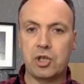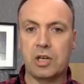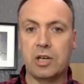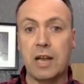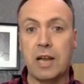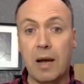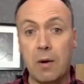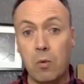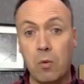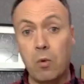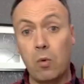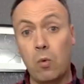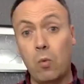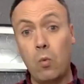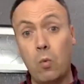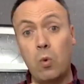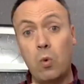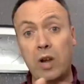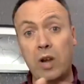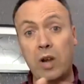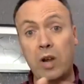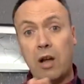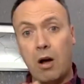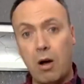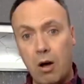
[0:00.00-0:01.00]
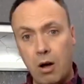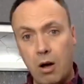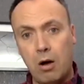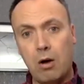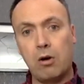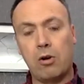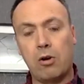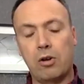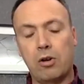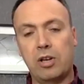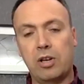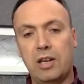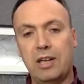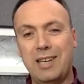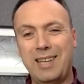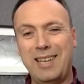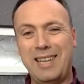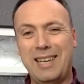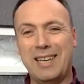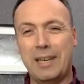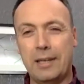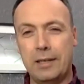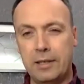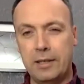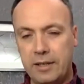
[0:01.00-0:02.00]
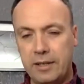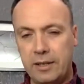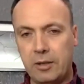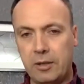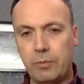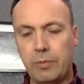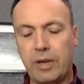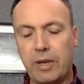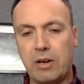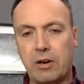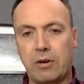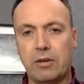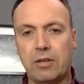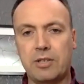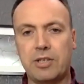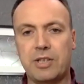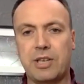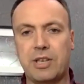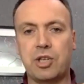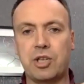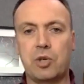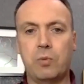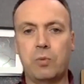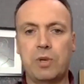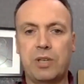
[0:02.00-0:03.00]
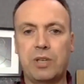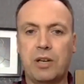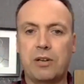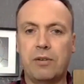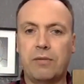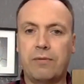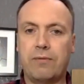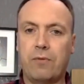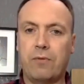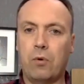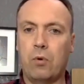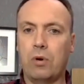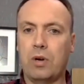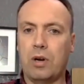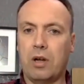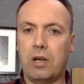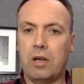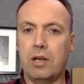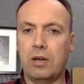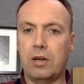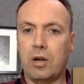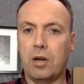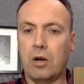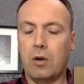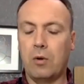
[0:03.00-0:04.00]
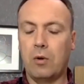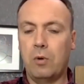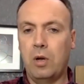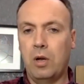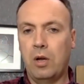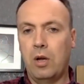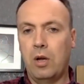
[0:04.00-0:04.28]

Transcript: Now, we are going to lean a little bit on a session we did a fortnight ago